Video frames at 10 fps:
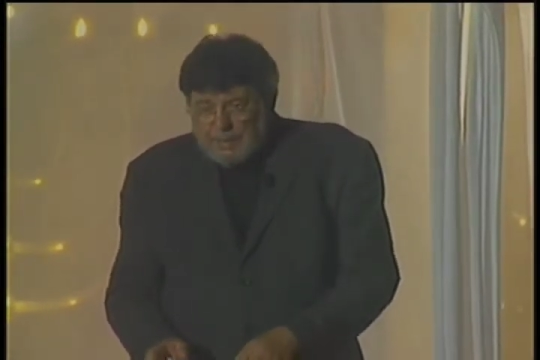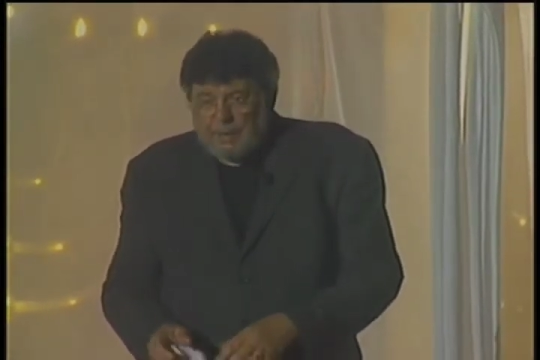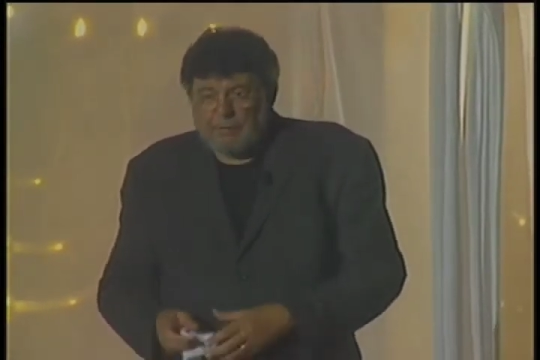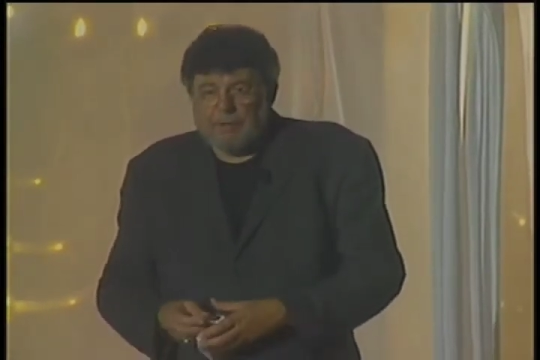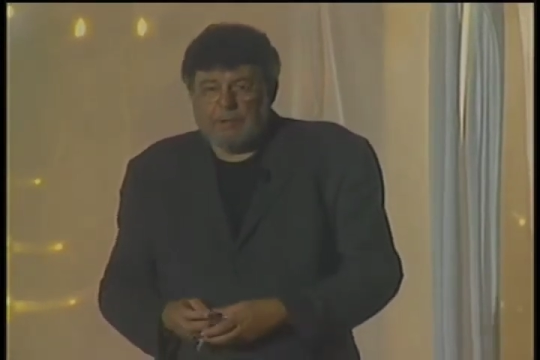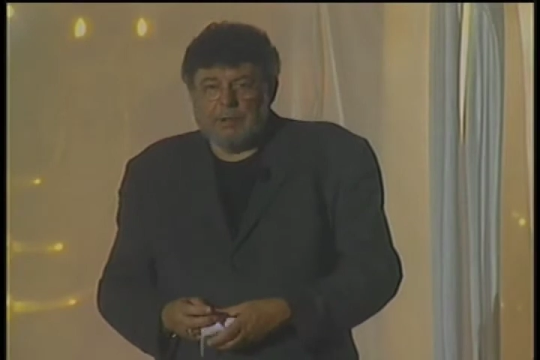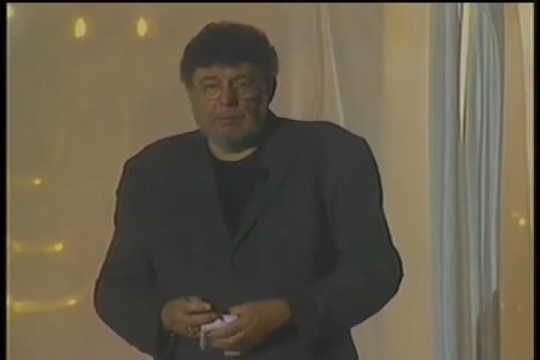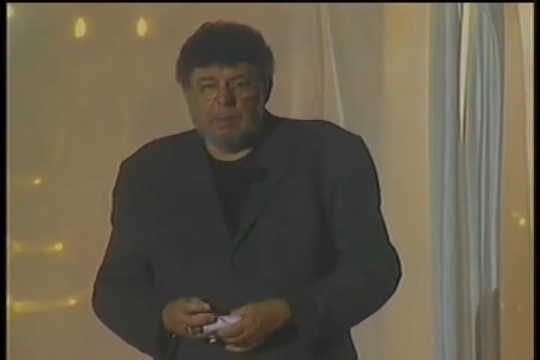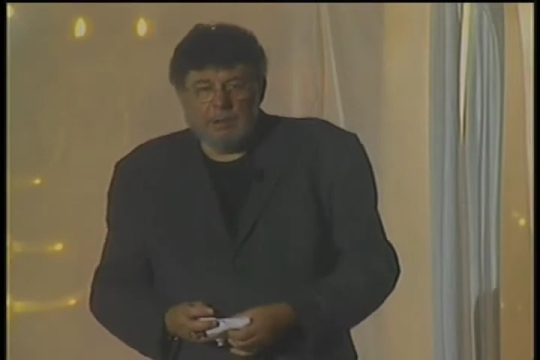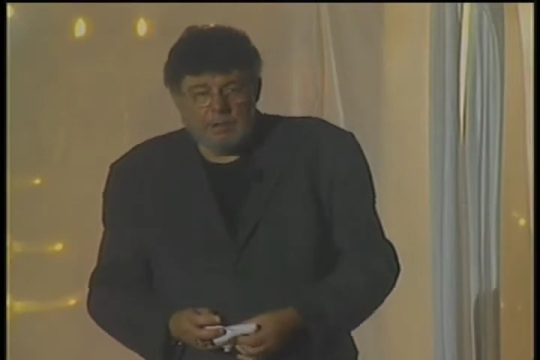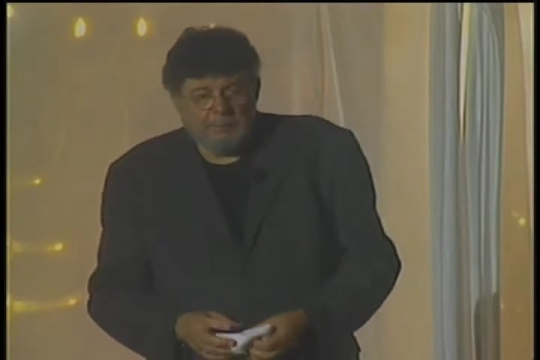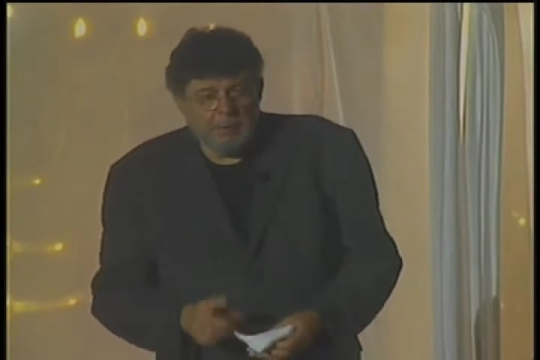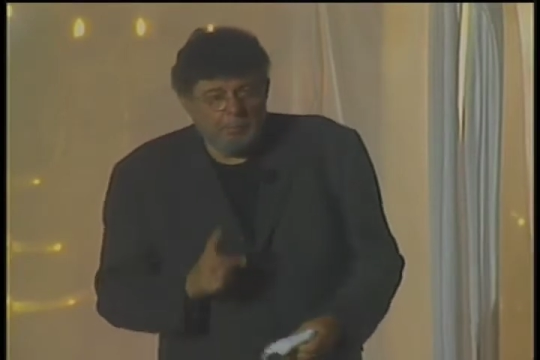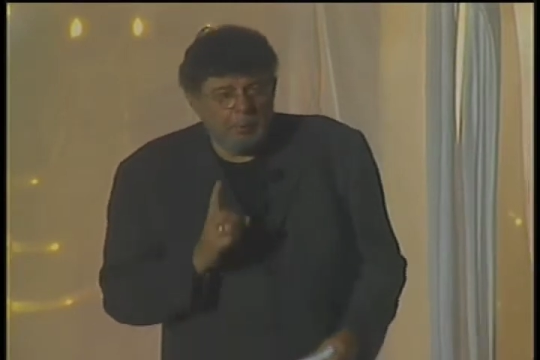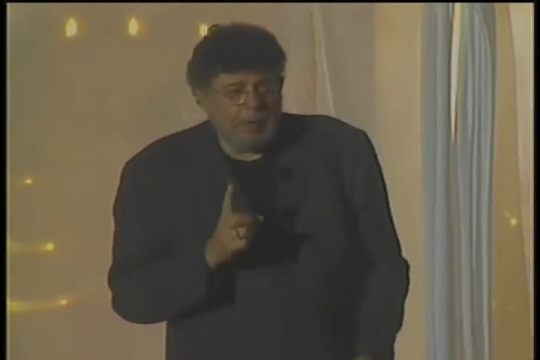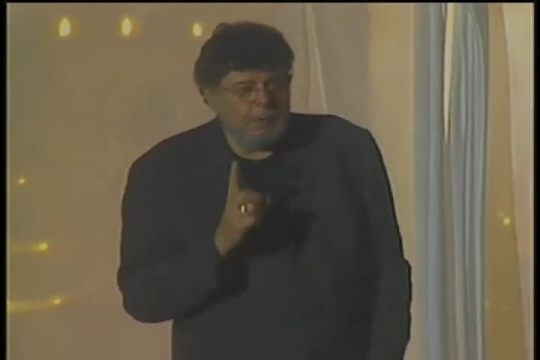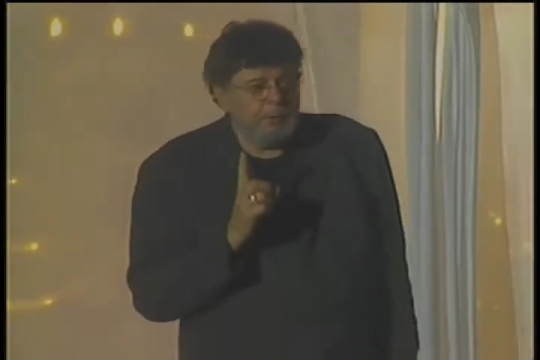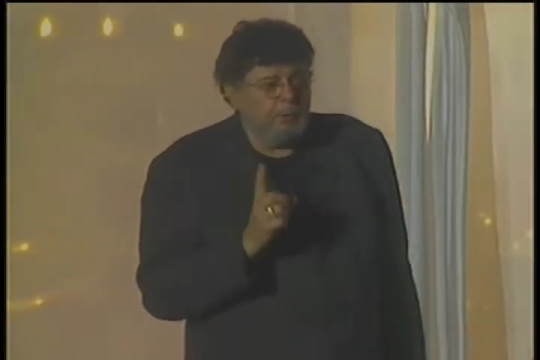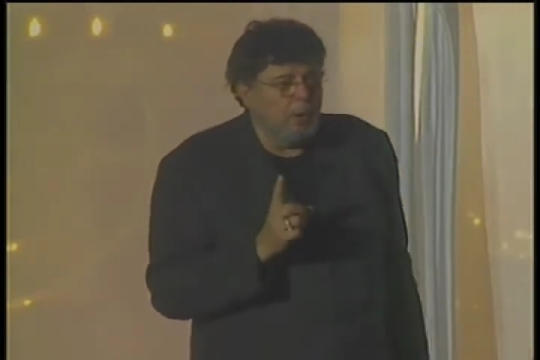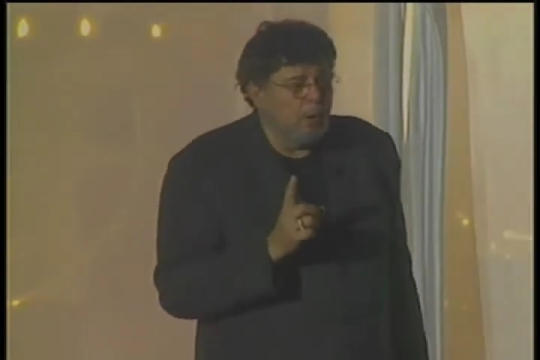and every tittle, because if he breaks the
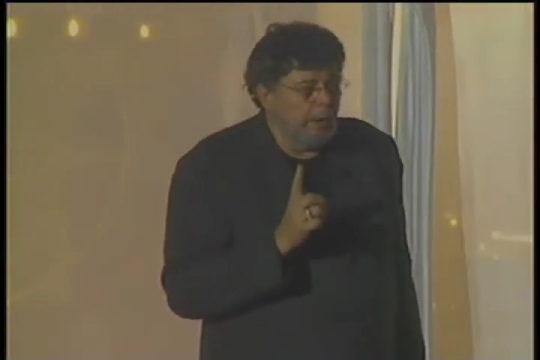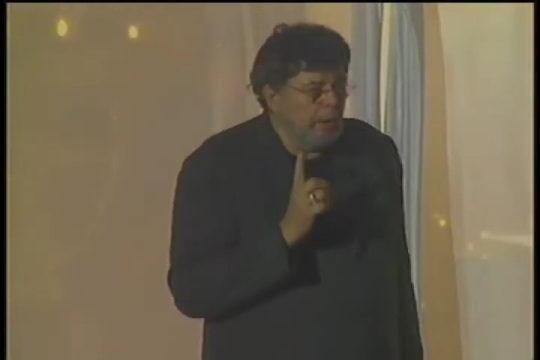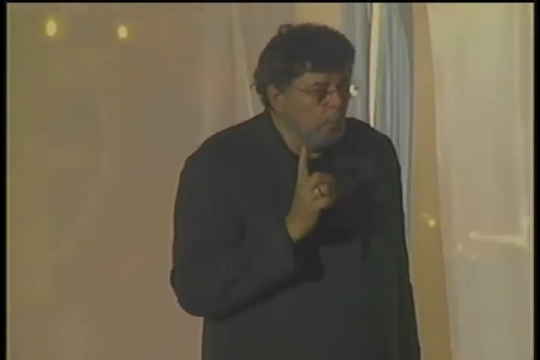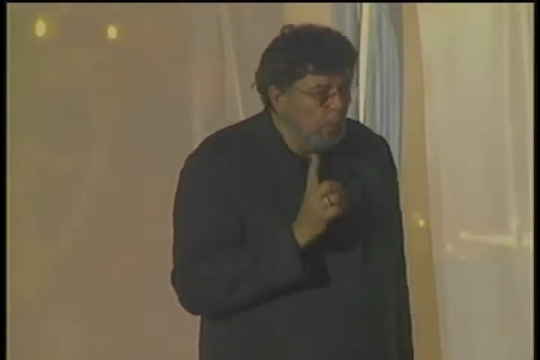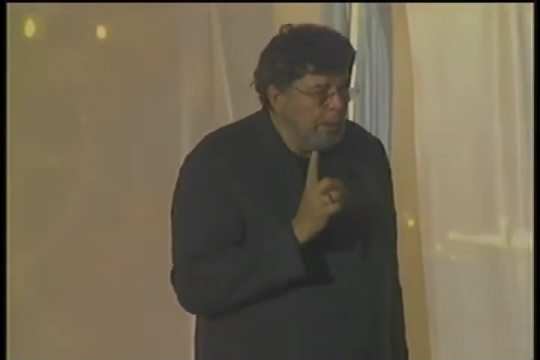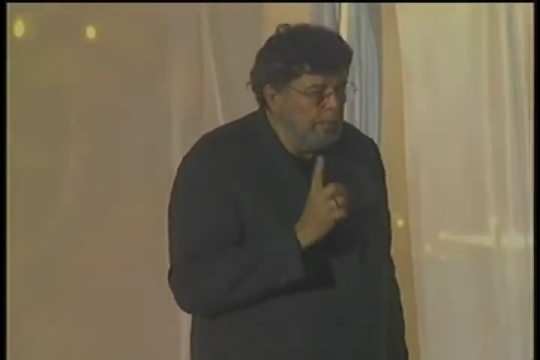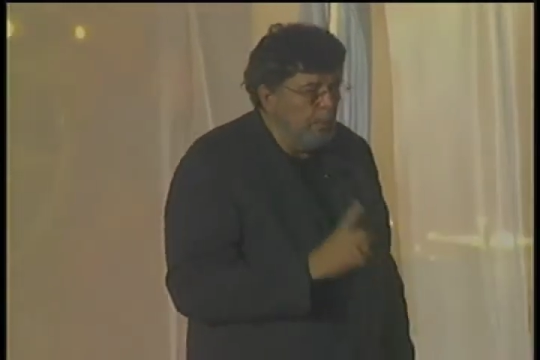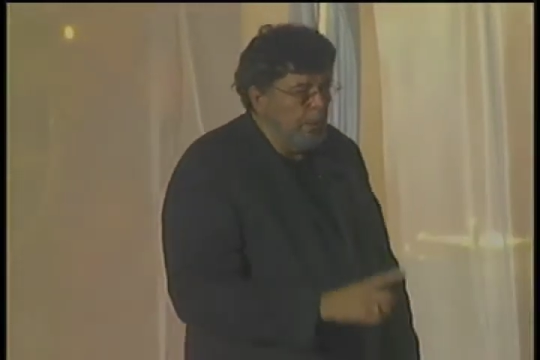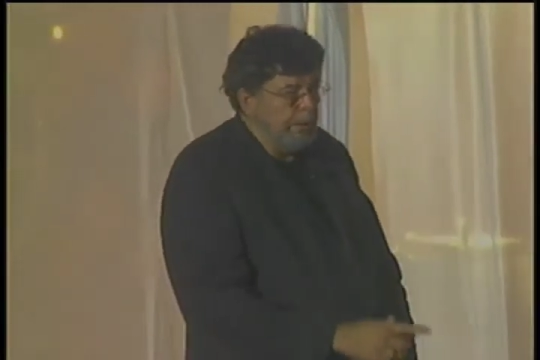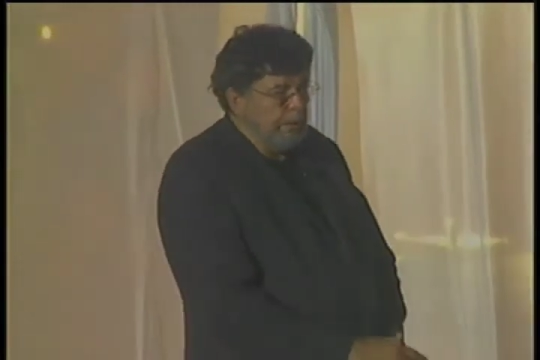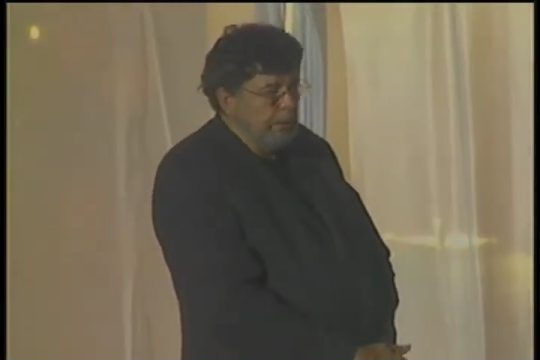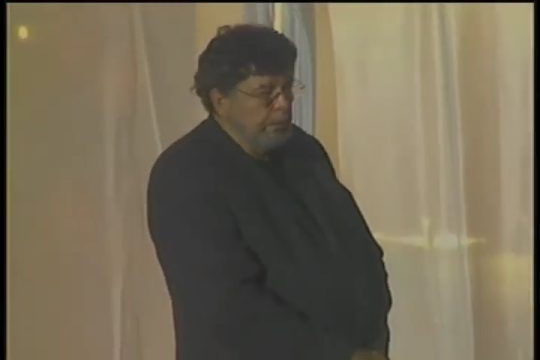law in one point,